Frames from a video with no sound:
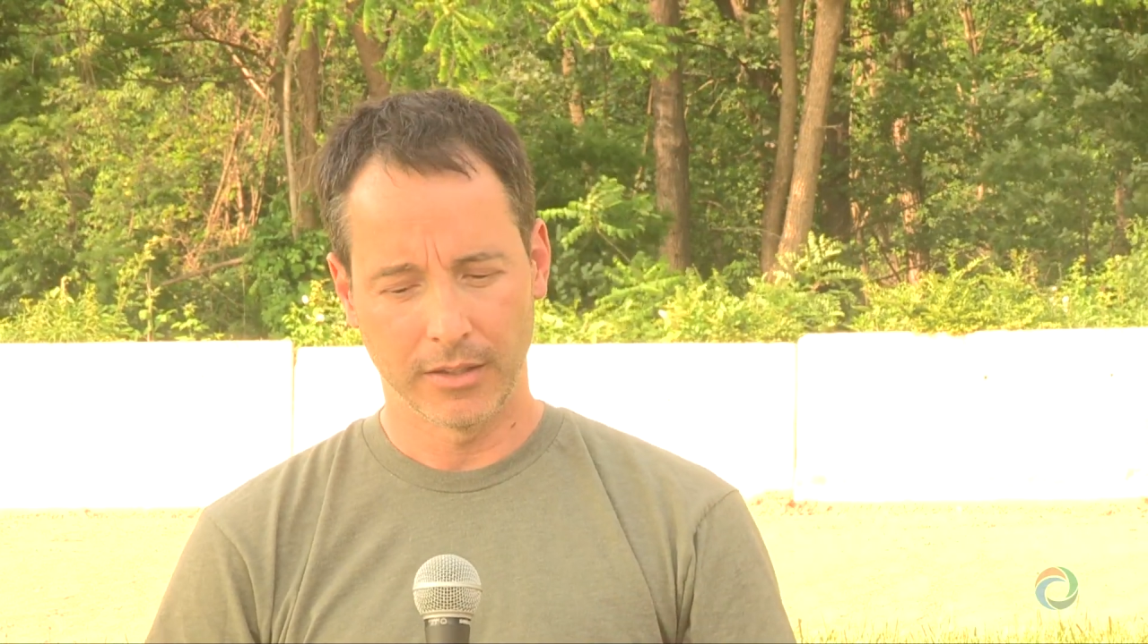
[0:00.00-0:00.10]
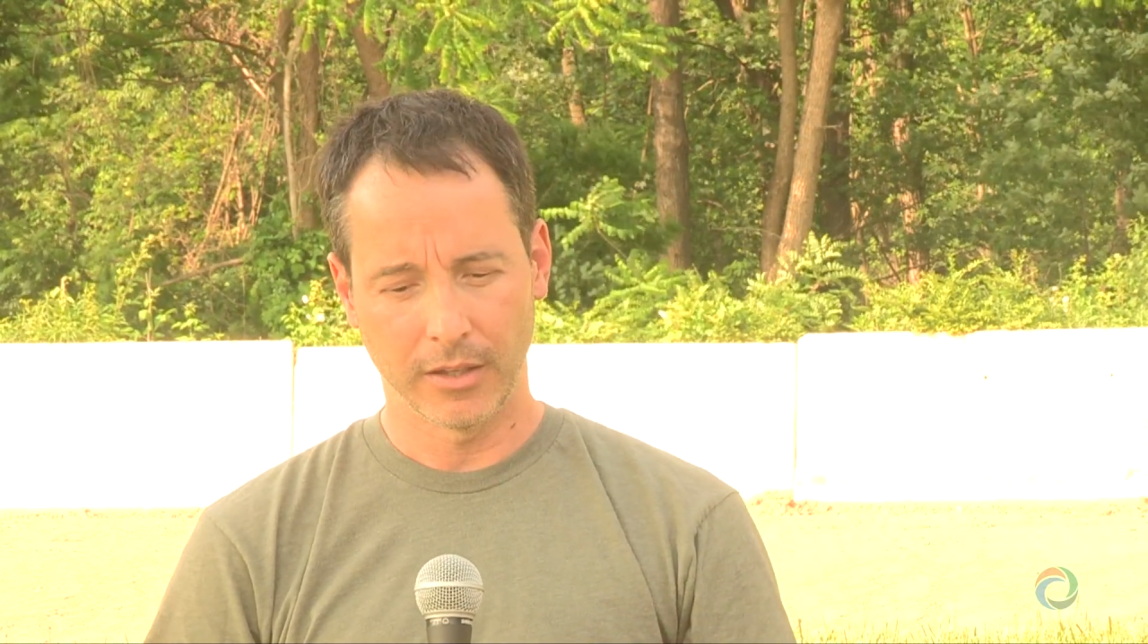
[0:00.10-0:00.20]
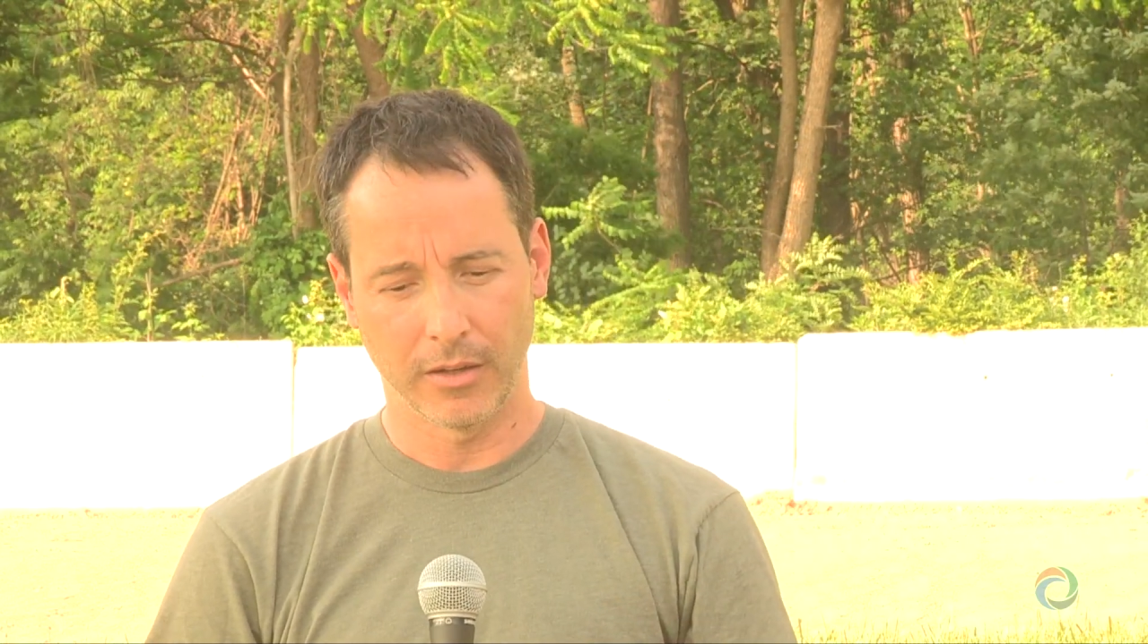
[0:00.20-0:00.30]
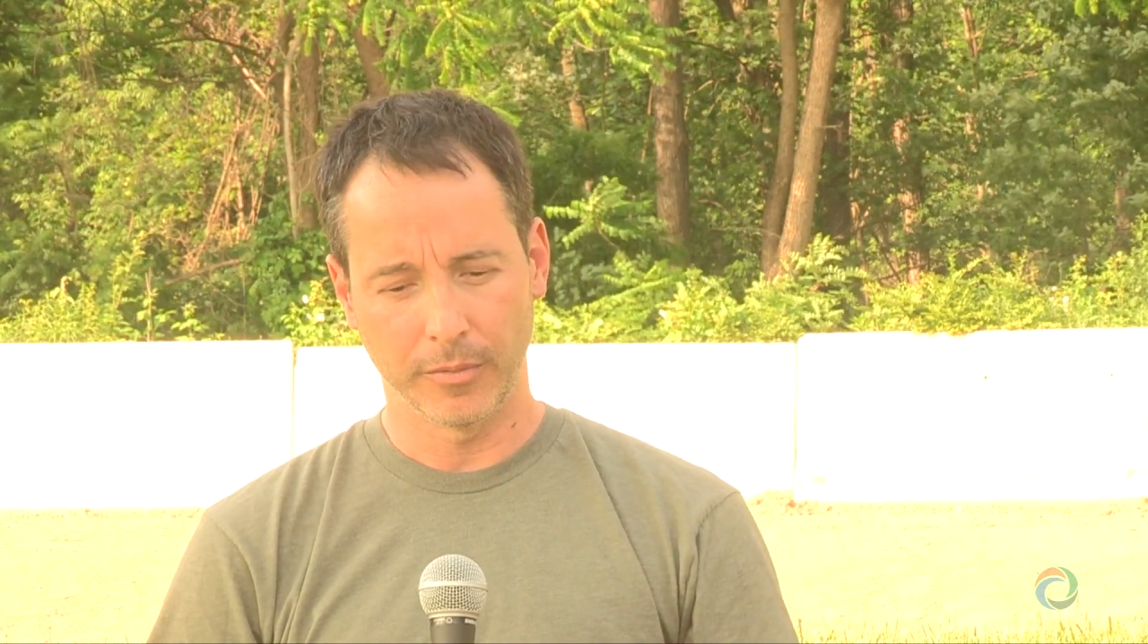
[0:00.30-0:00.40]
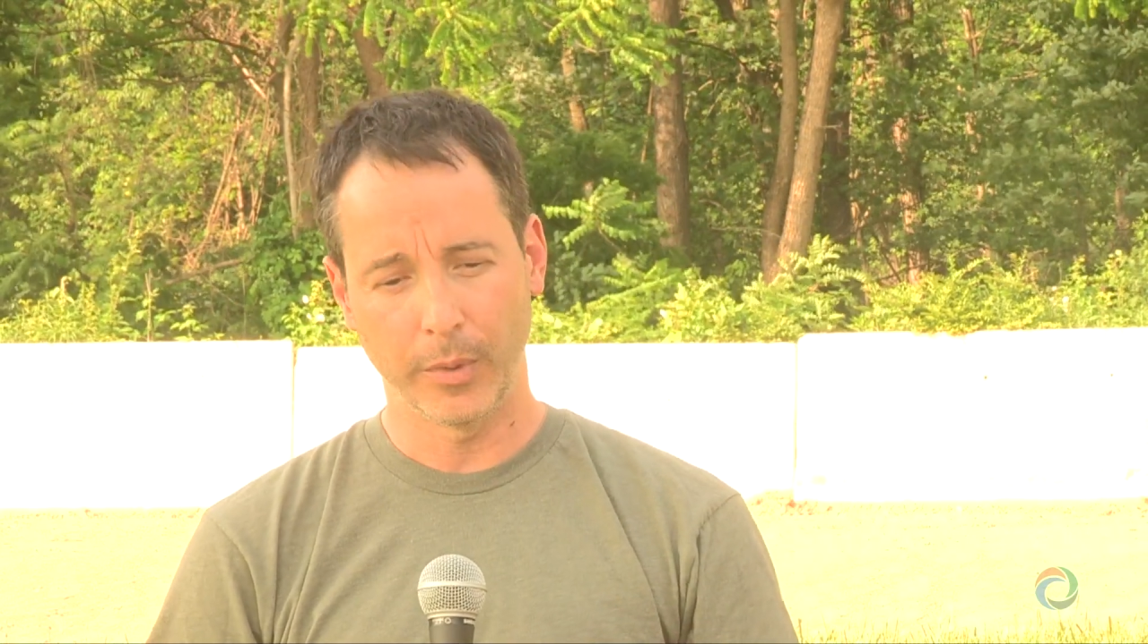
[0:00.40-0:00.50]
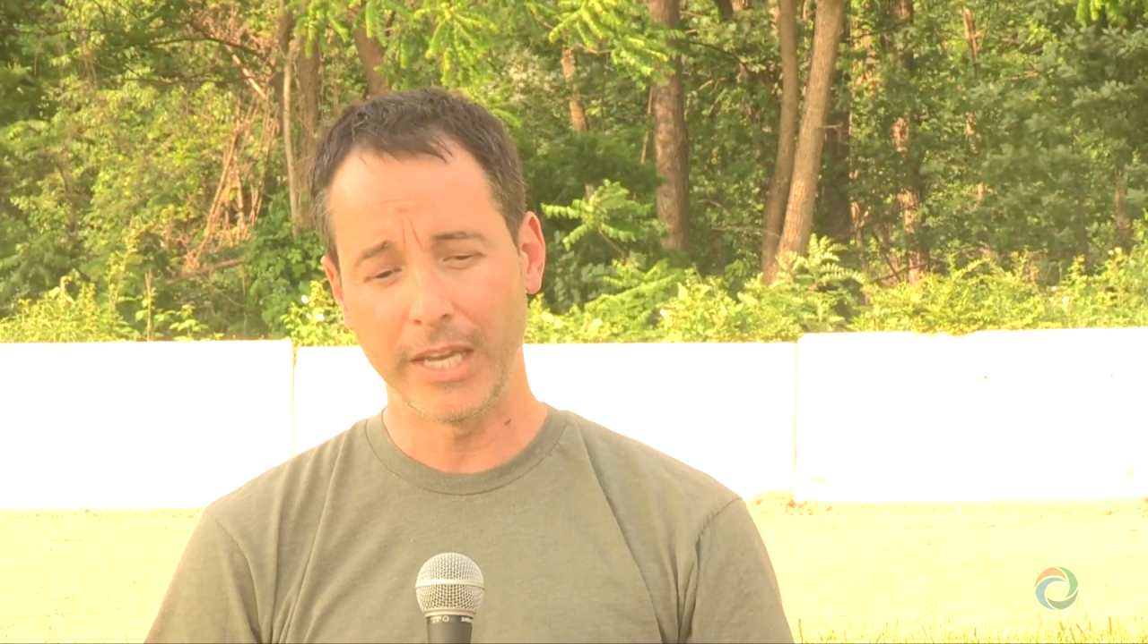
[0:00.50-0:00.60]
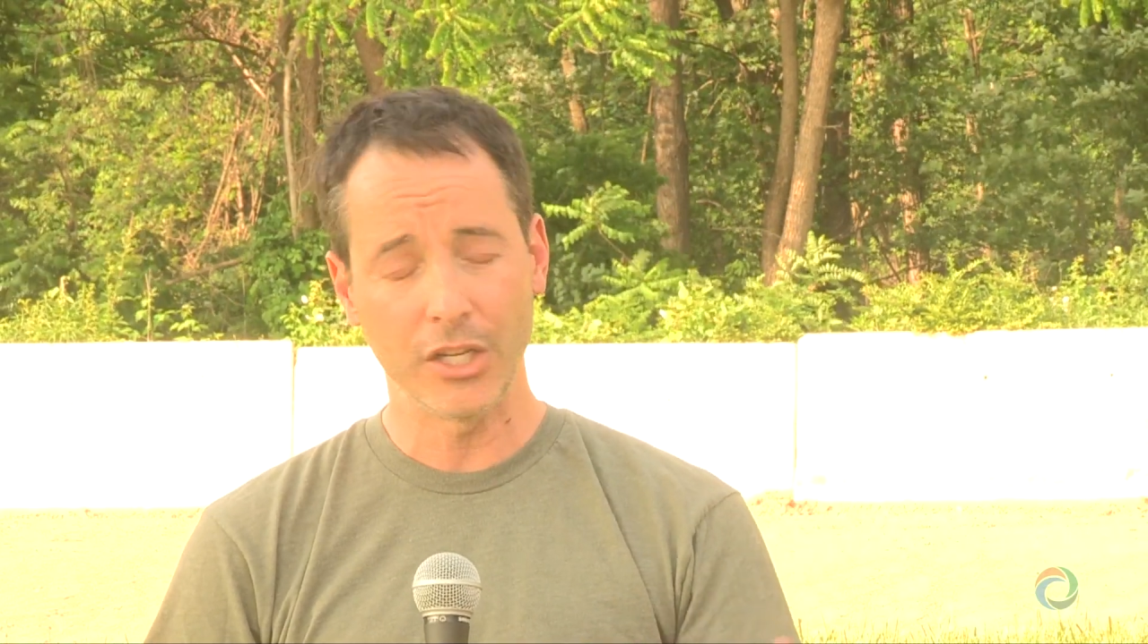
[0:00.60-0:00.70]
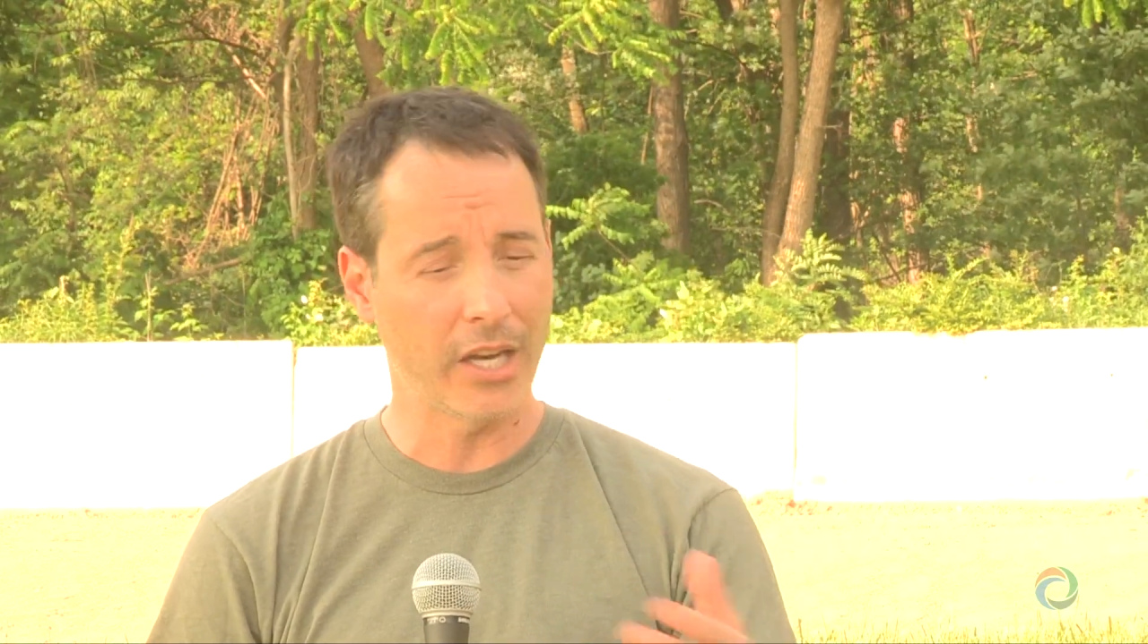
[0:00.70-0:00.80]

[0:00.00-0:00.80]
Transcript: And so we each